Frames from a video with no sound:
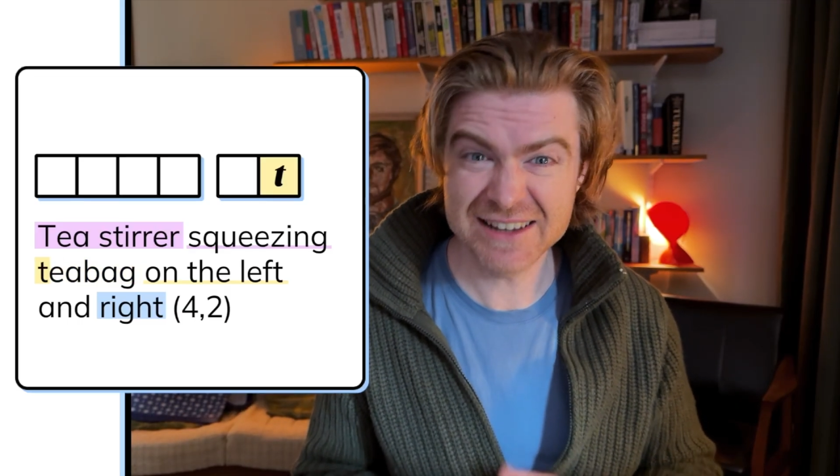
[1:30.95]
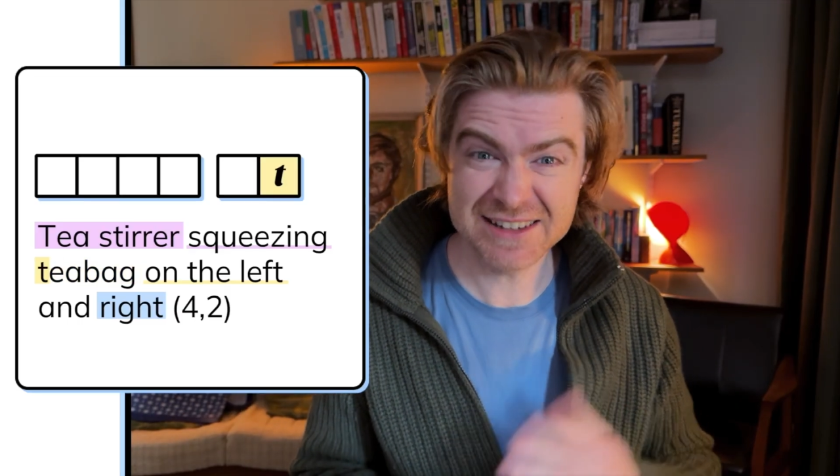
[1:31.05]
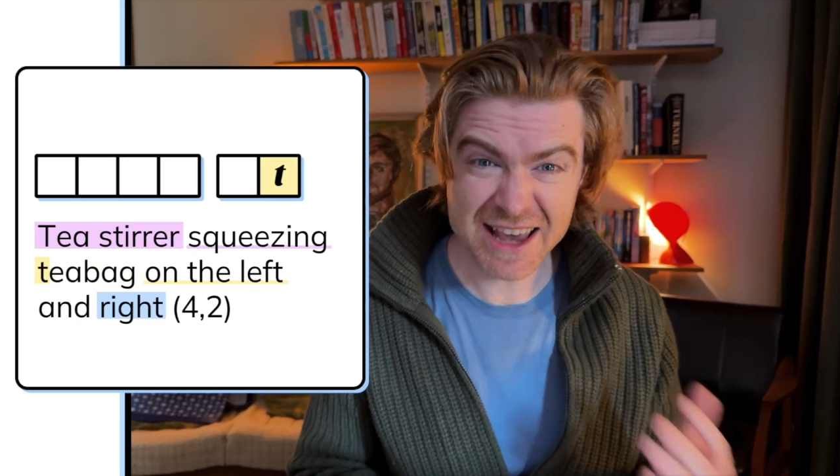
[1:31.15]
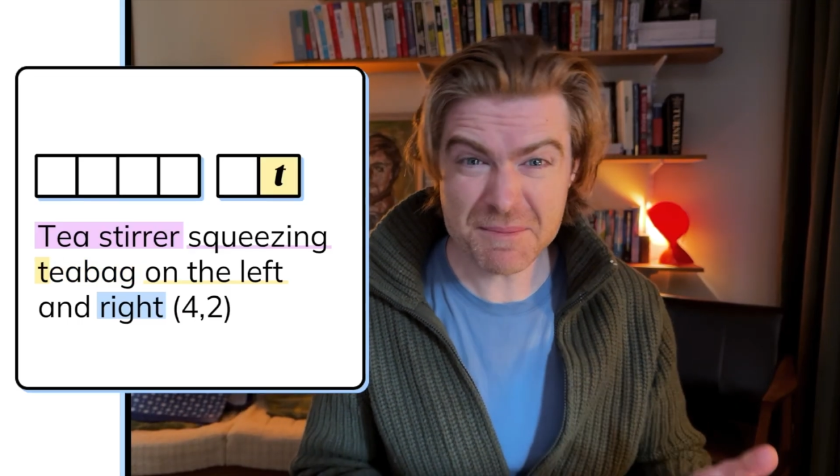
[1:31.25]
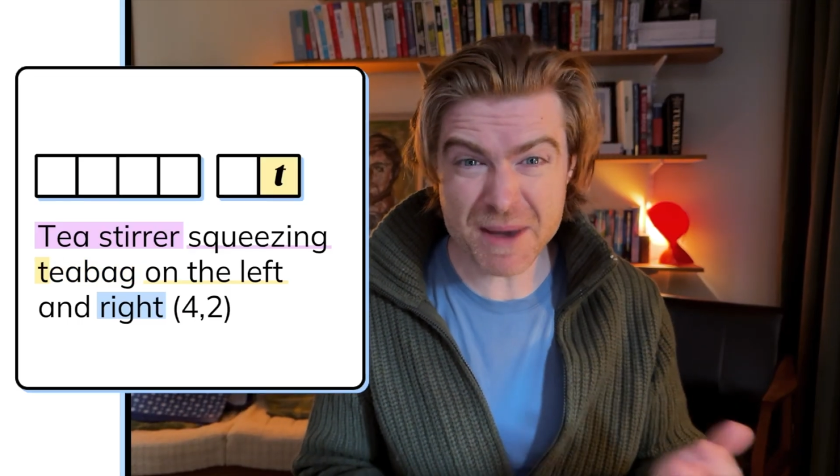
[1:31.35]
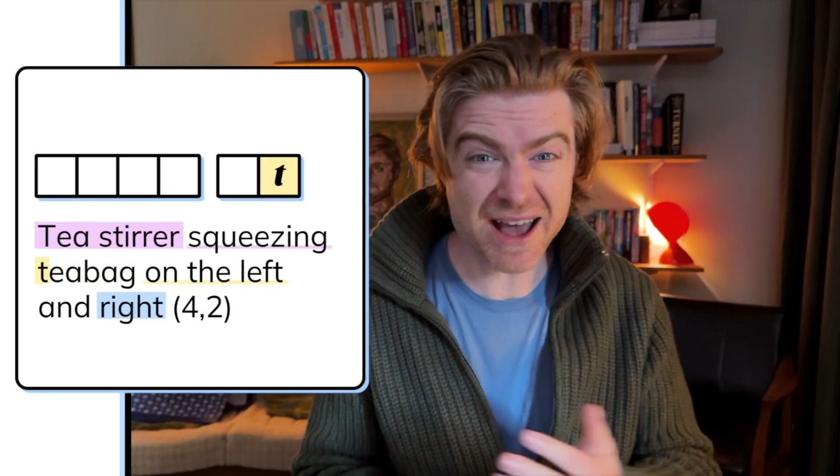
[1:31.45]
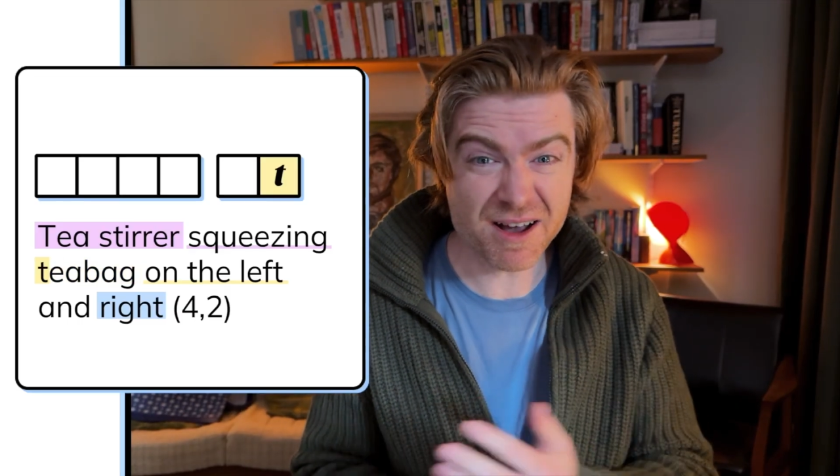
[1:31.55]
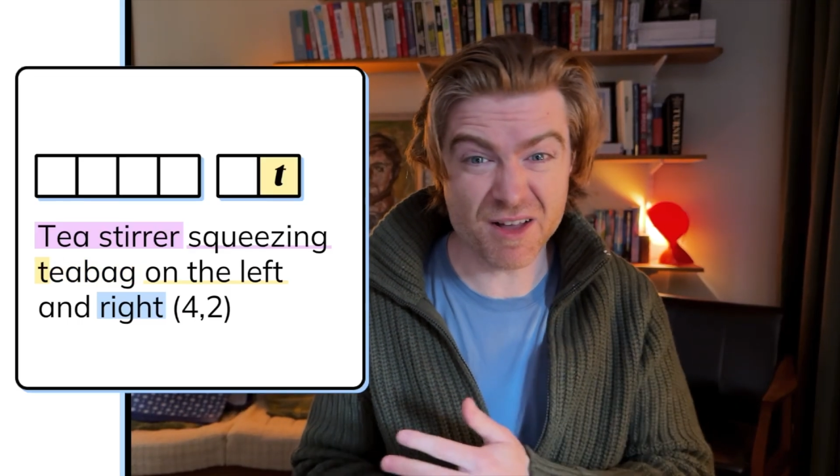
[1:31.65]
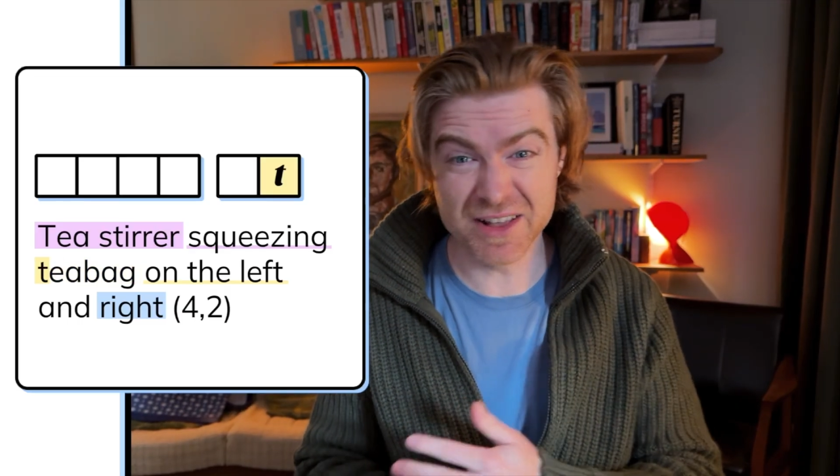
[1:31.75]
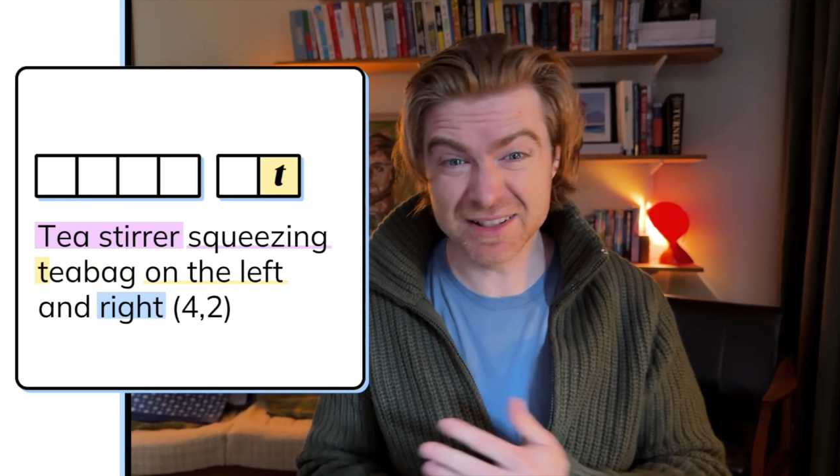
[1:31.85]
Teabag
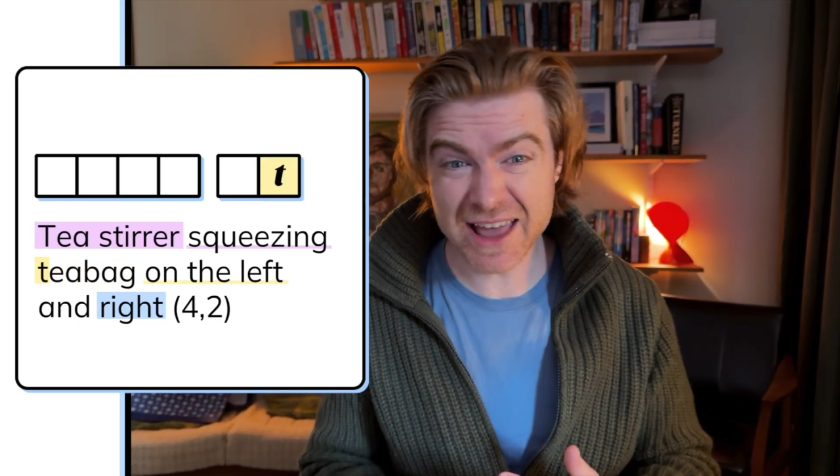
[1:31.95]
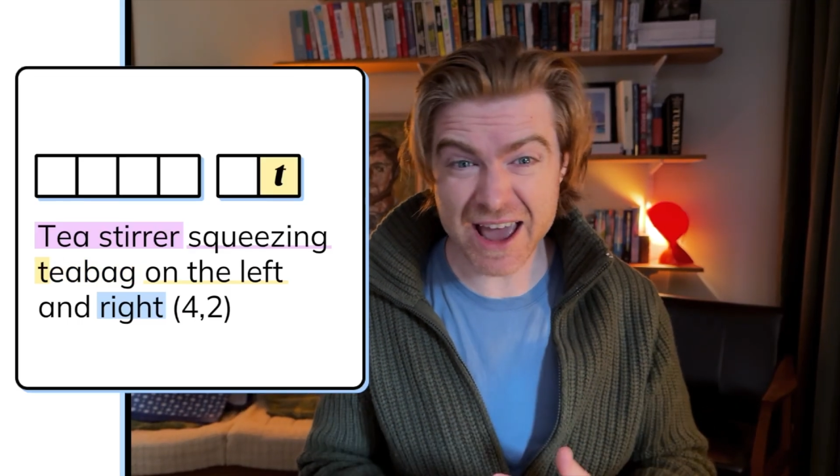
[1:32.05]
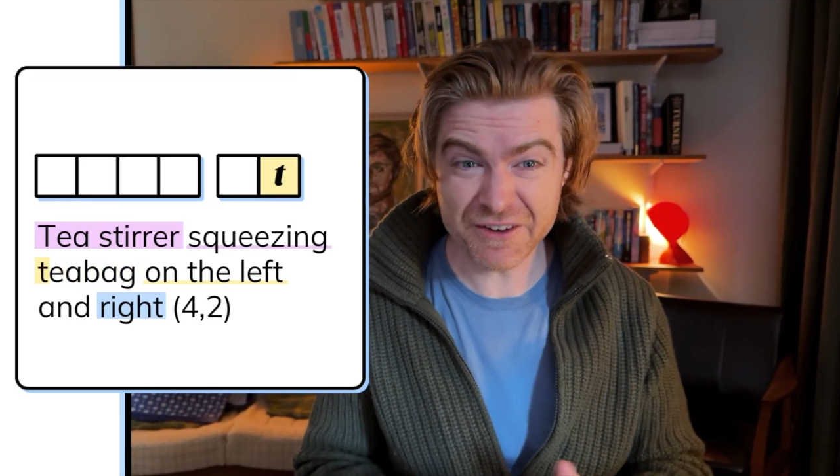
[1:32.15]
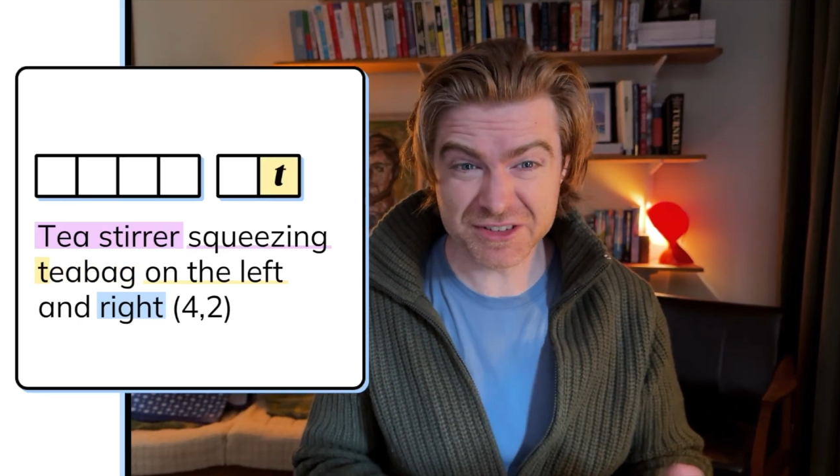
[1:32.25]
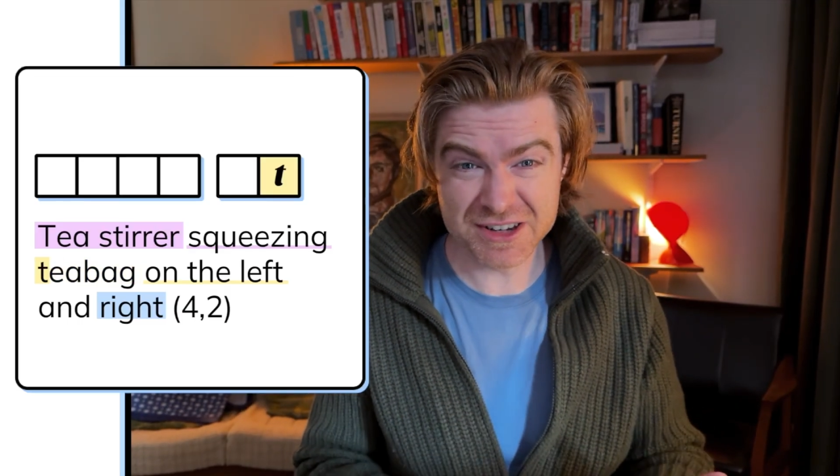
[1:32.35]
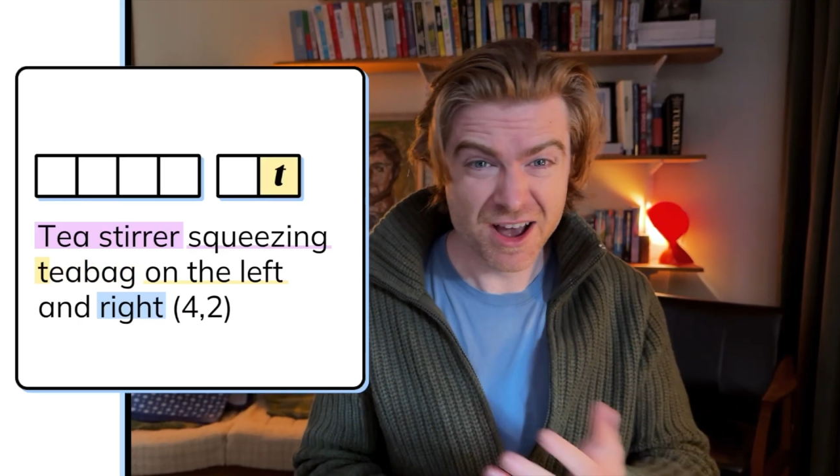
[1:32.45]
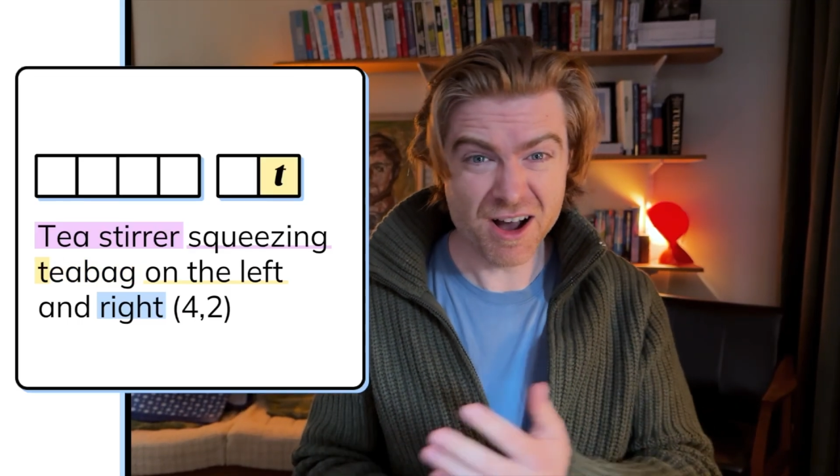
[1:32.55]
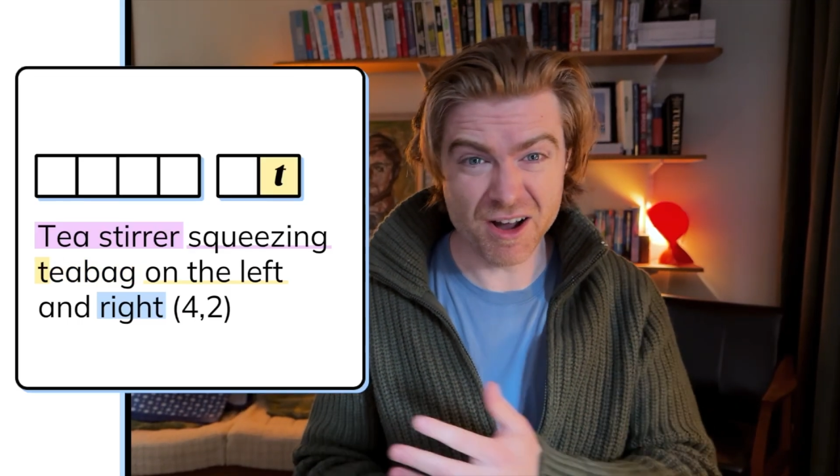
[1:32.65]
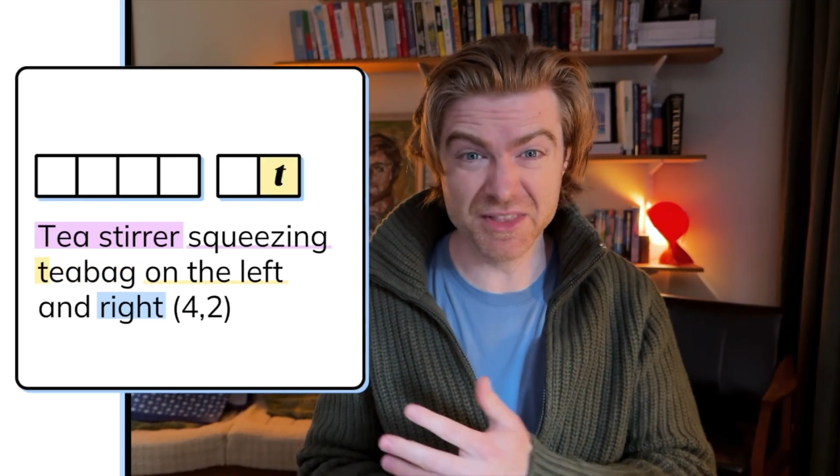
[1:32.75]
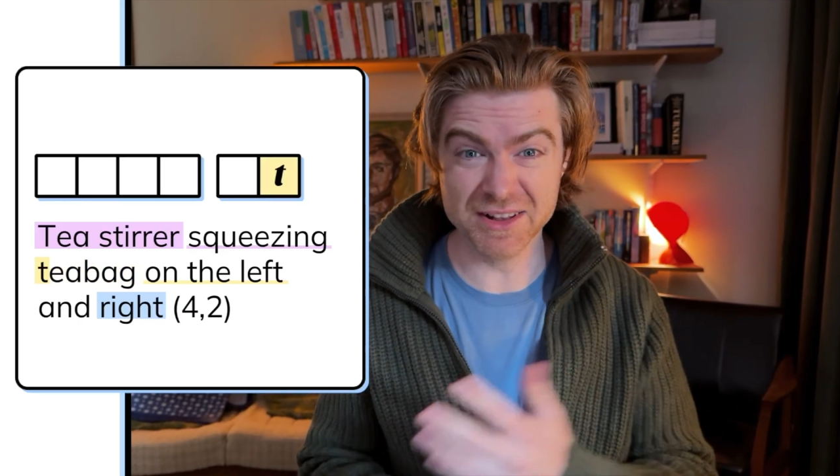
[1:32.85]
on
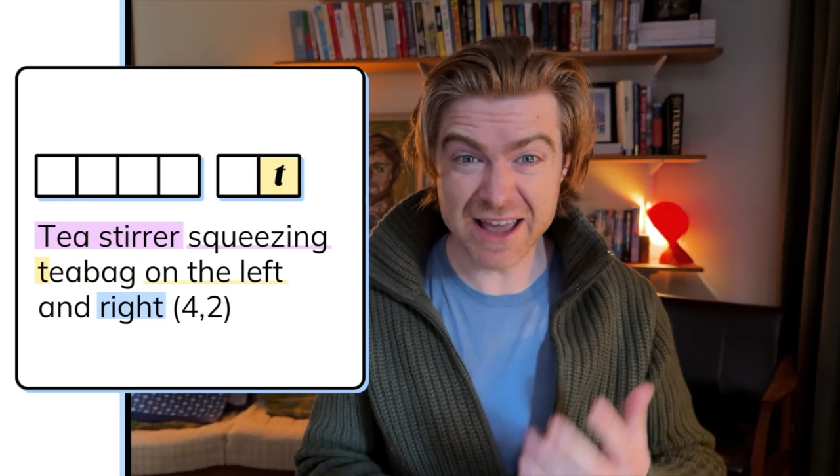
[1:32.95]
the